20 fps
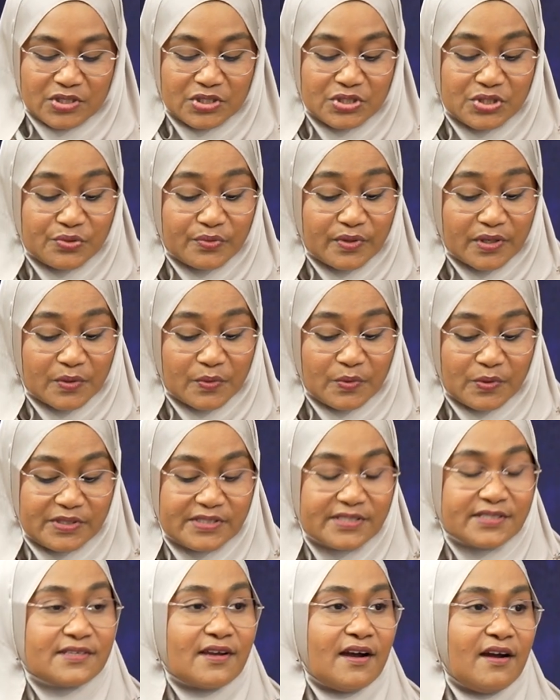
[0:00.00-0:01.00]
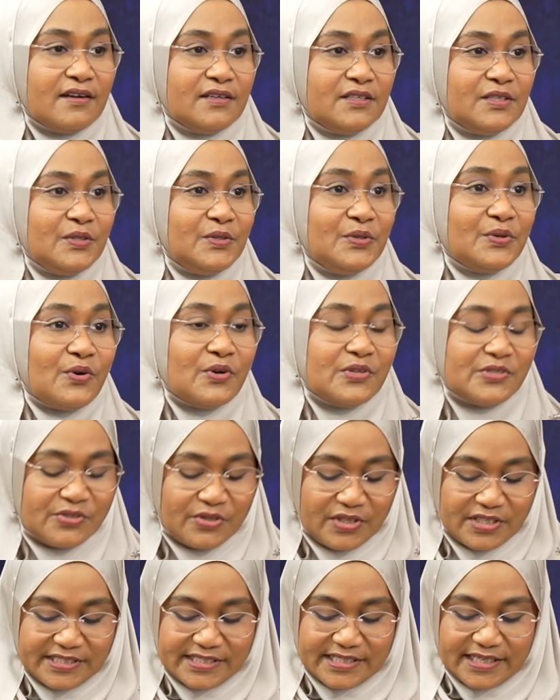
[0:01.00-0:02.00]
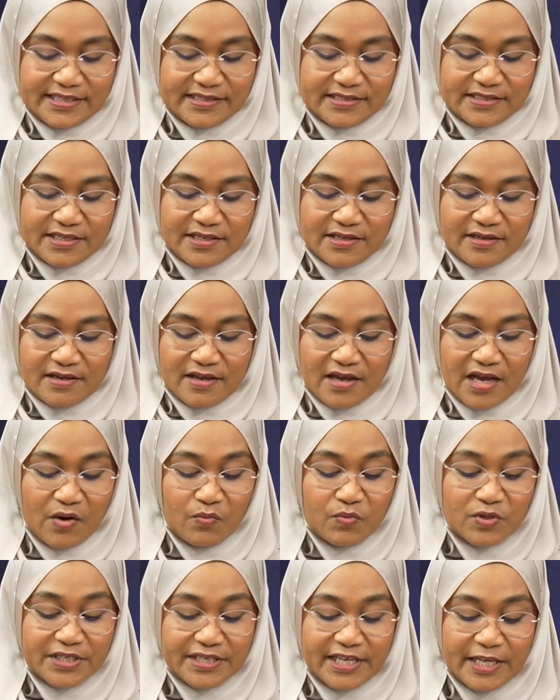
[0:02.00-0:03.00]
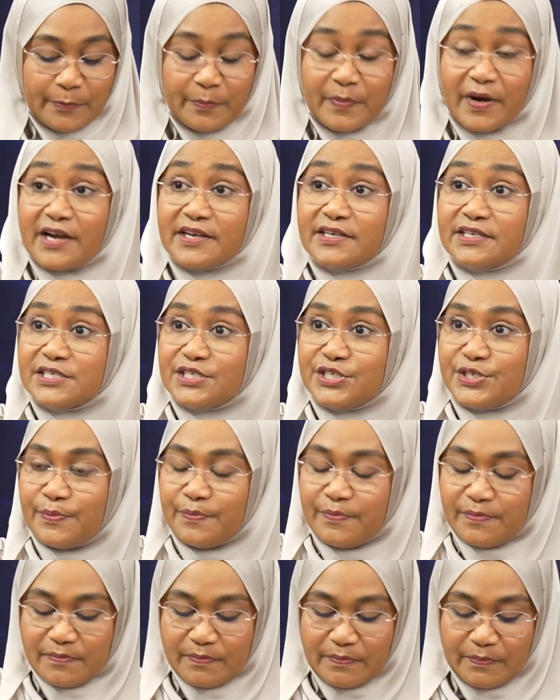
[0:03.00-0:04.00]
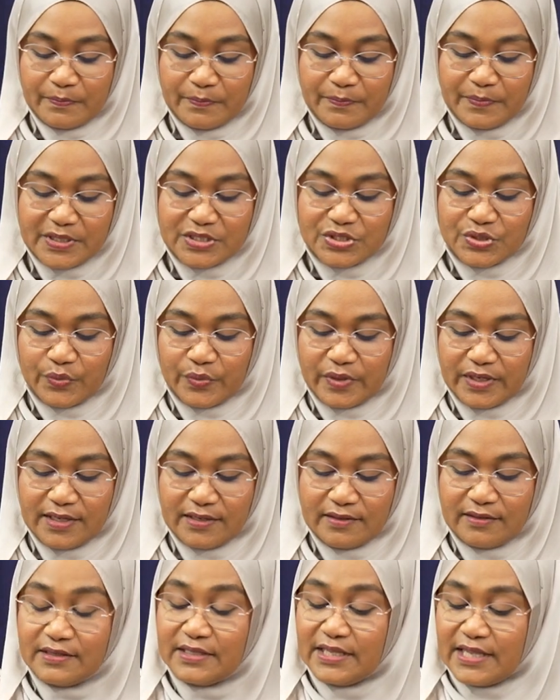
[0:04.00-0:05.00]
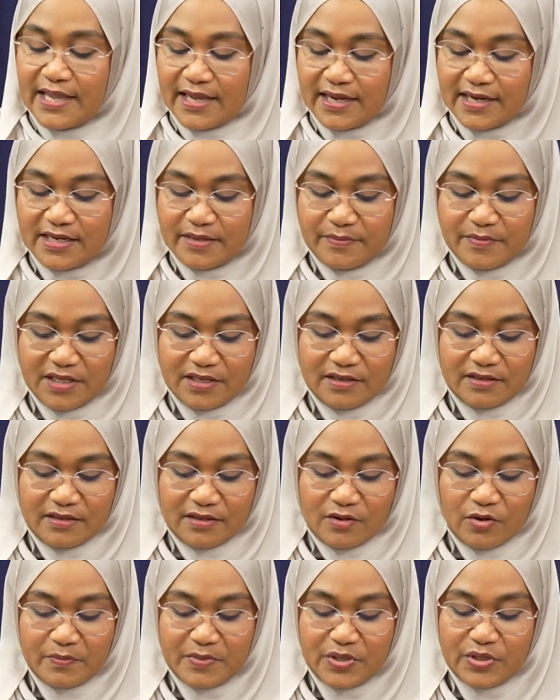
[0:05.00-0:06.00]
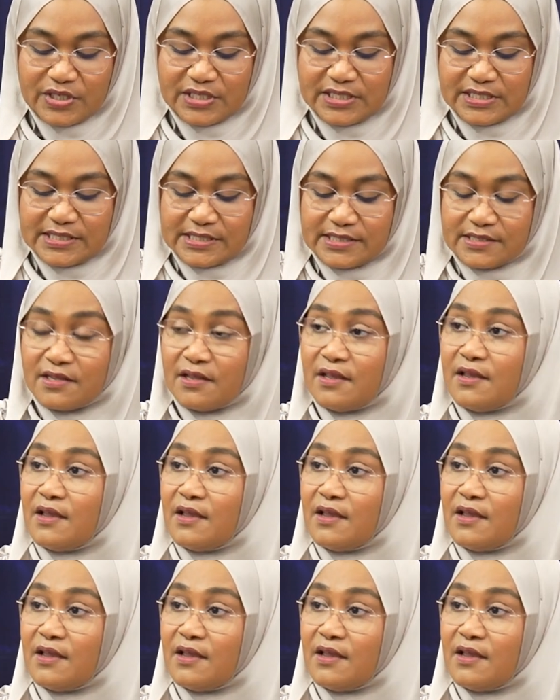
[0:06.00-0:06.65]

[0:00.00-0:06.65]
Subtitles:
to a good start to consolidate a work in partnership between the academic communities